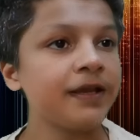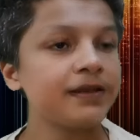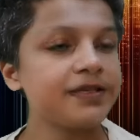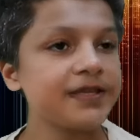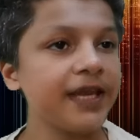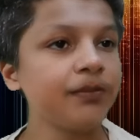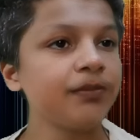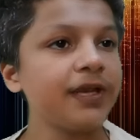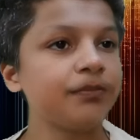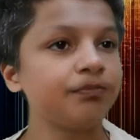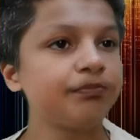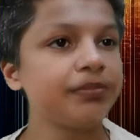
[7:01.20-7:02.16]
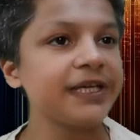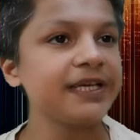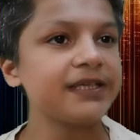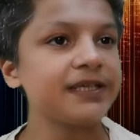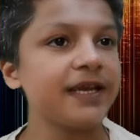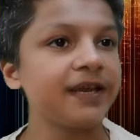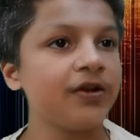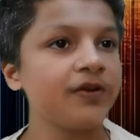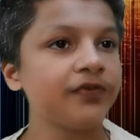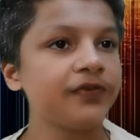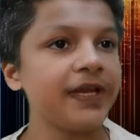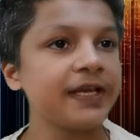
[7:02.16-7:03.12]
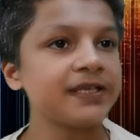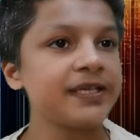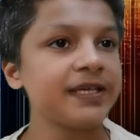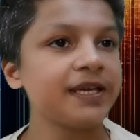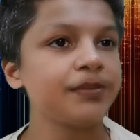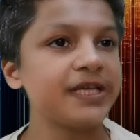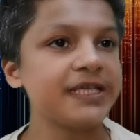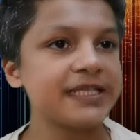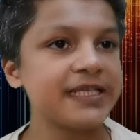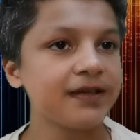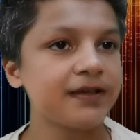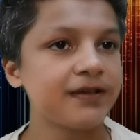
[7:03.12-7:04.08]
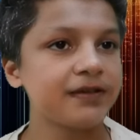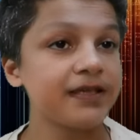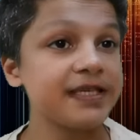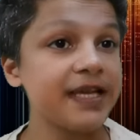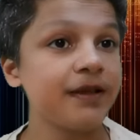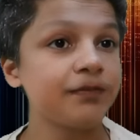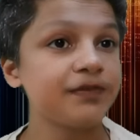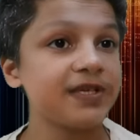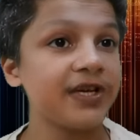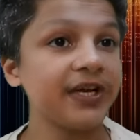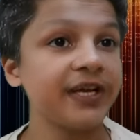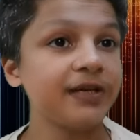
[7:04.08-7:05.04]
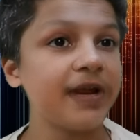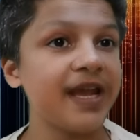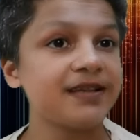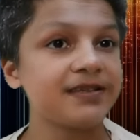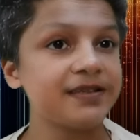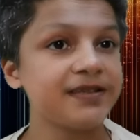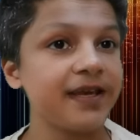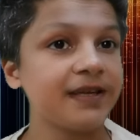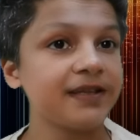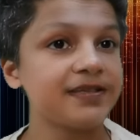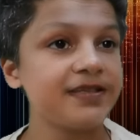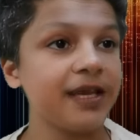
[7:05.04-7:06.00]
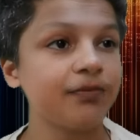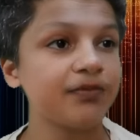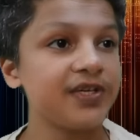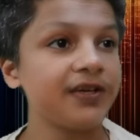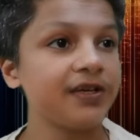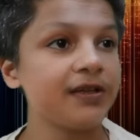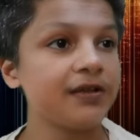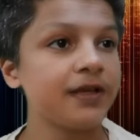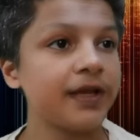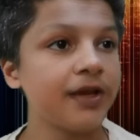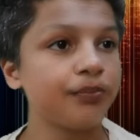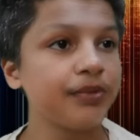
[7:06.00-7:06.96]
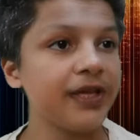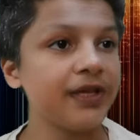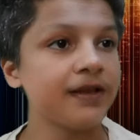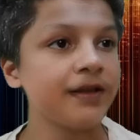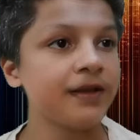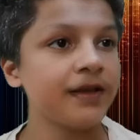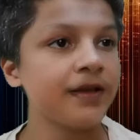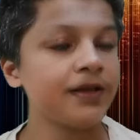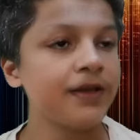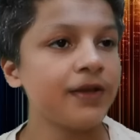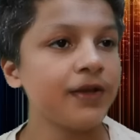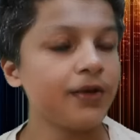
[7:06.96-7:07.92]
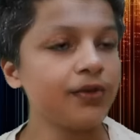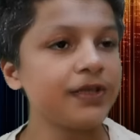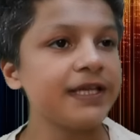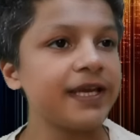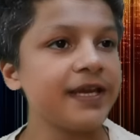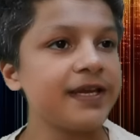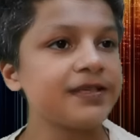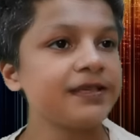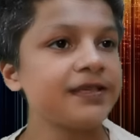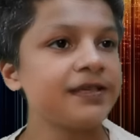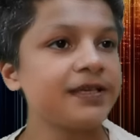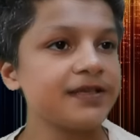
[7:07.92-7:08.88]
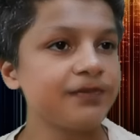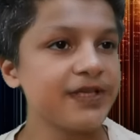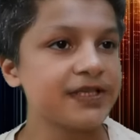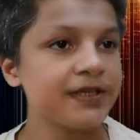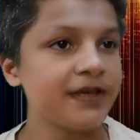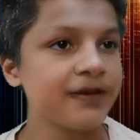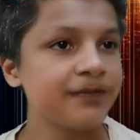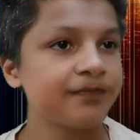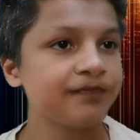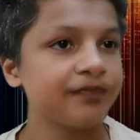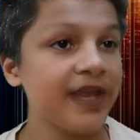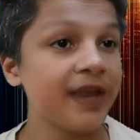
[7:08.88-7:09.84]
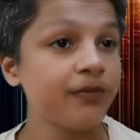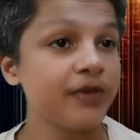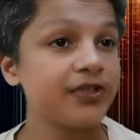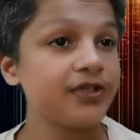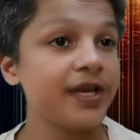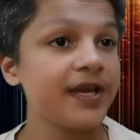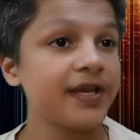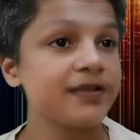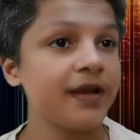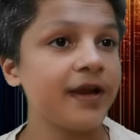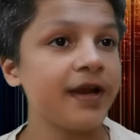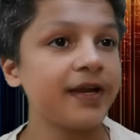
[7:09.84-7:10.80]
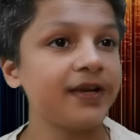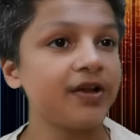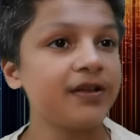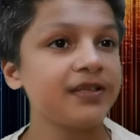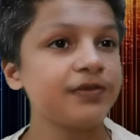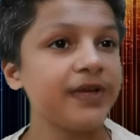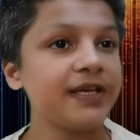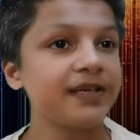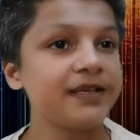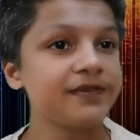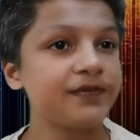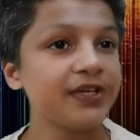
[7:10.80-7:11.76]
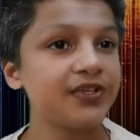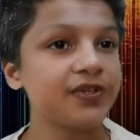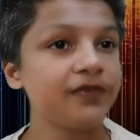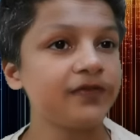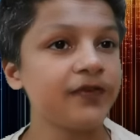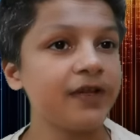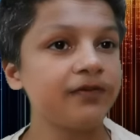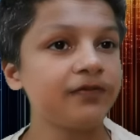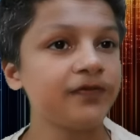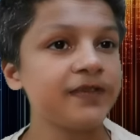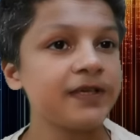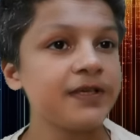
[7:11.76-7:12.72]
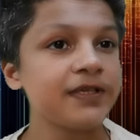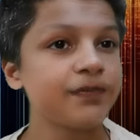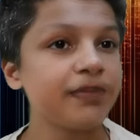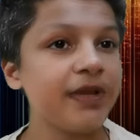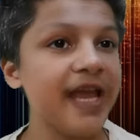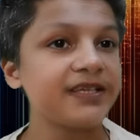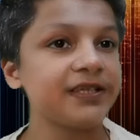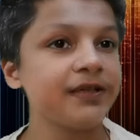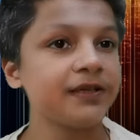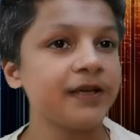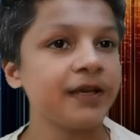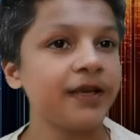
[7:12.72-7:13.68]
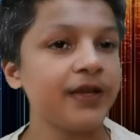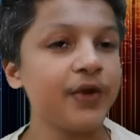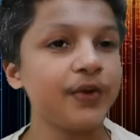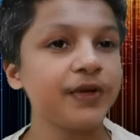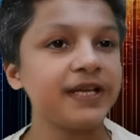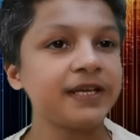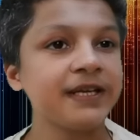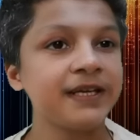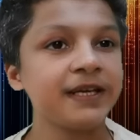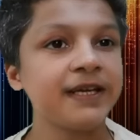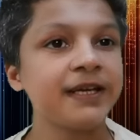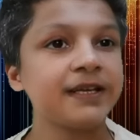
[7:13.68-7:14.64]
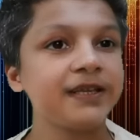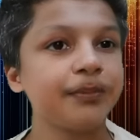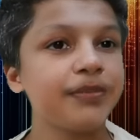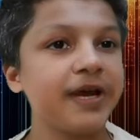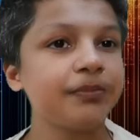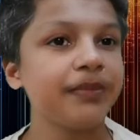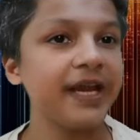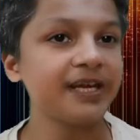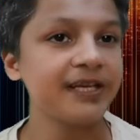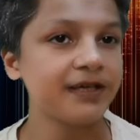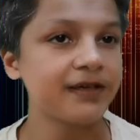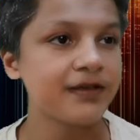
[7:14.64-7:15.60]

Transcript: the same complete lack of acting ability, the same screen presence and the same general appeal. Only the accent is missing. And much as Arnold made his feature films splashing, Conan the Barbarian